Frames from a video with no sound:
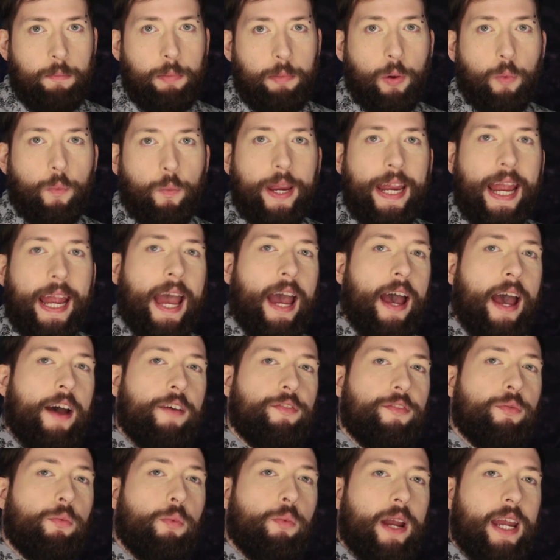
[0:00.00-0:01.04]
but we
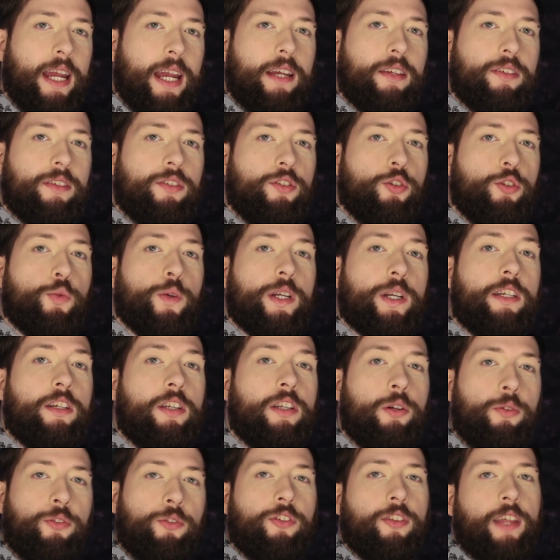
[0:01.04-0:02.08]
have ways to
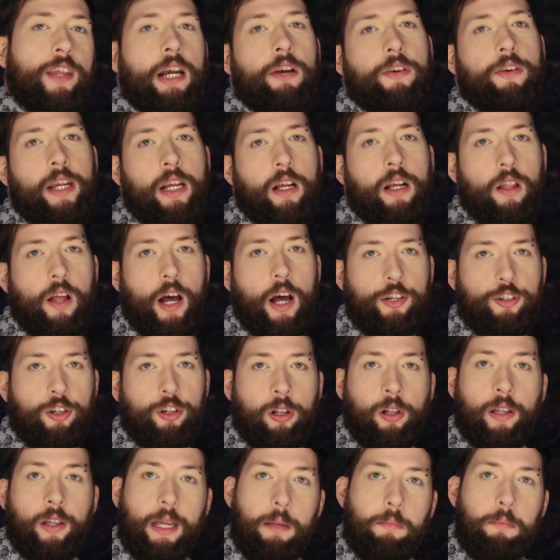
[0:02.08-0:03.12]
reduce their
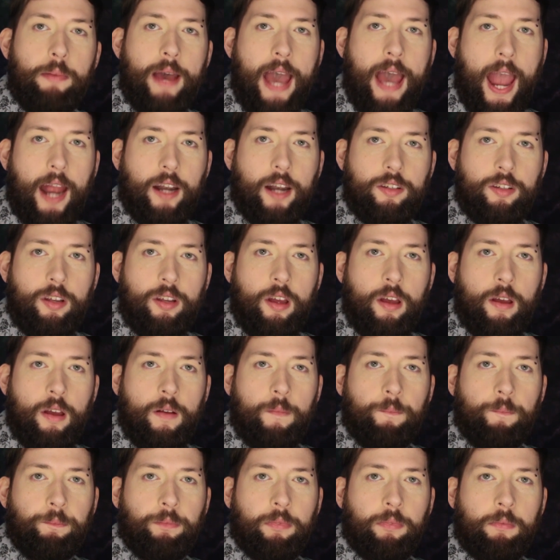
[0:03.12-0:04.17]
ecological impact.
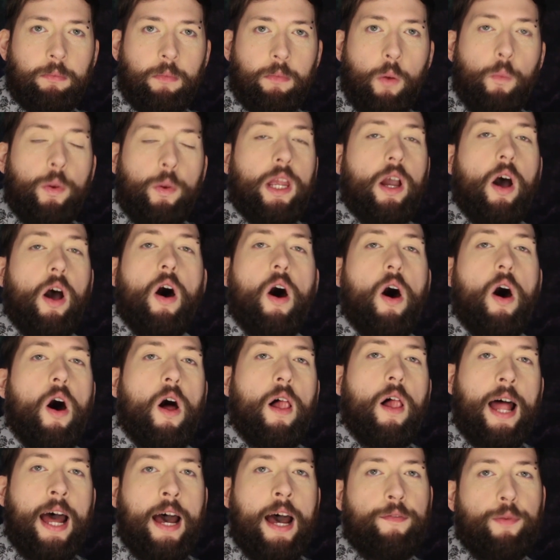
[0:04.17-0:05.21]
We
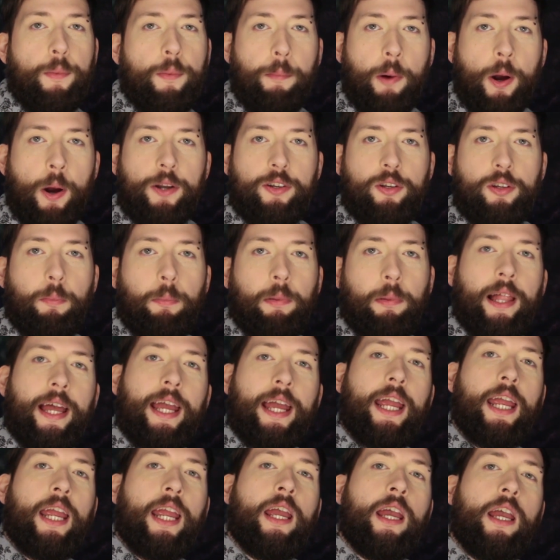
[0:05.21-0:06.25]
all have a part to
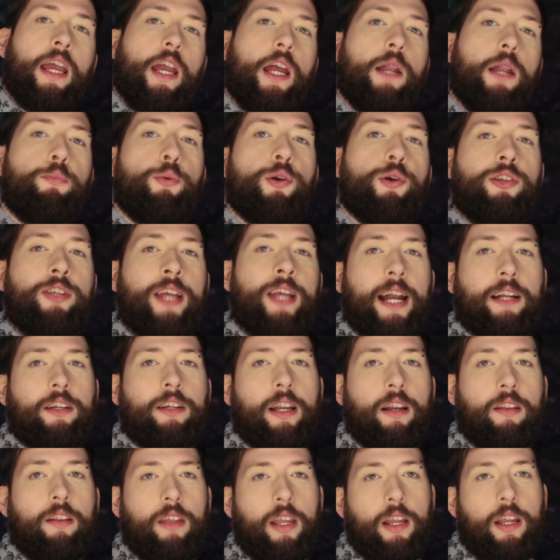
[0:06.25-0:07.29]
play in
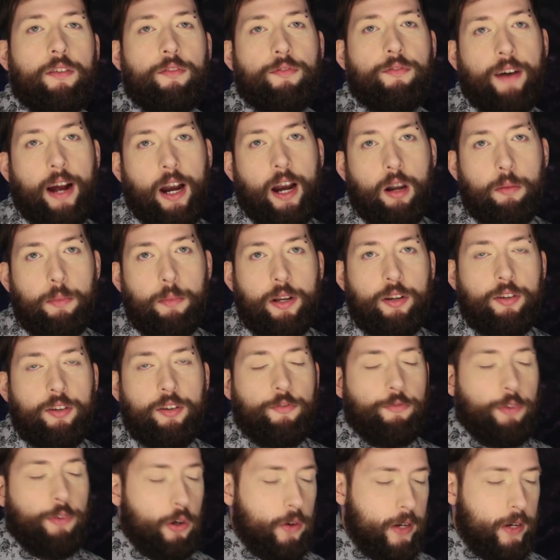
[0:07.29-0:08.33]
protecting the
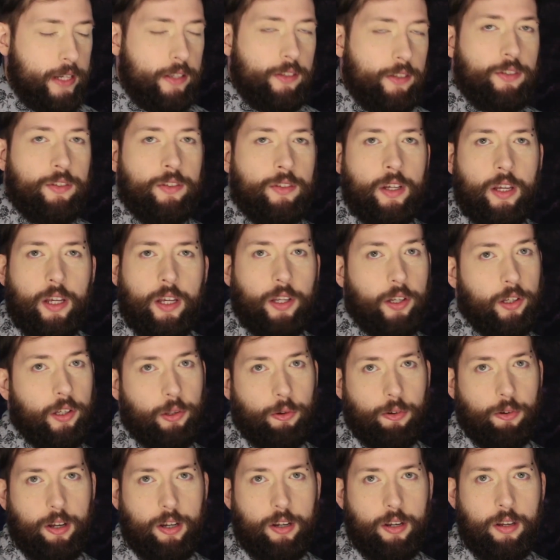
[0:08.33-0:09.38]
environment, furries
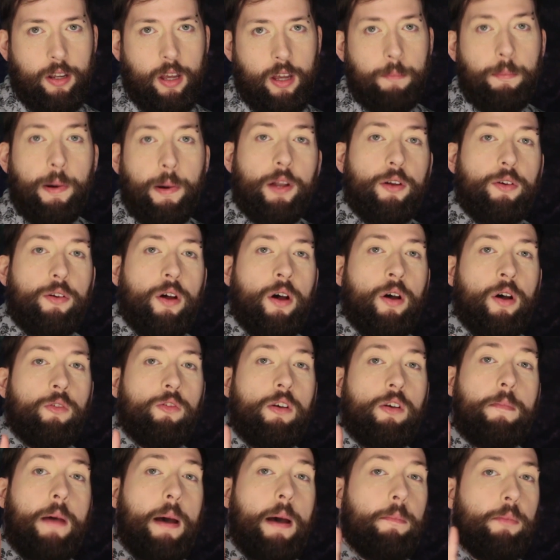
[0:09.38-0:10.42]
included. But
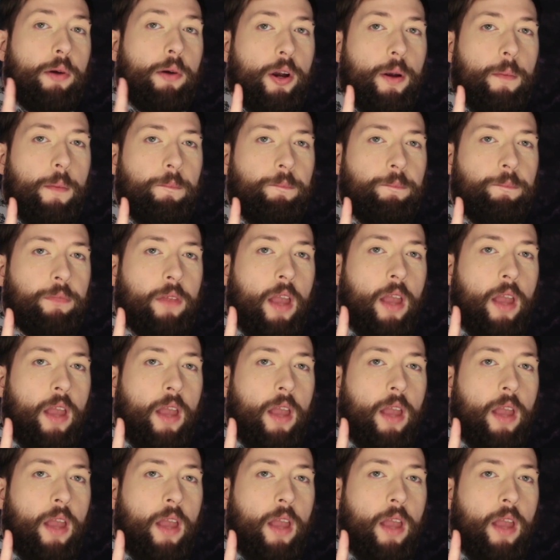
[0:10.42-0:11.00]
remember,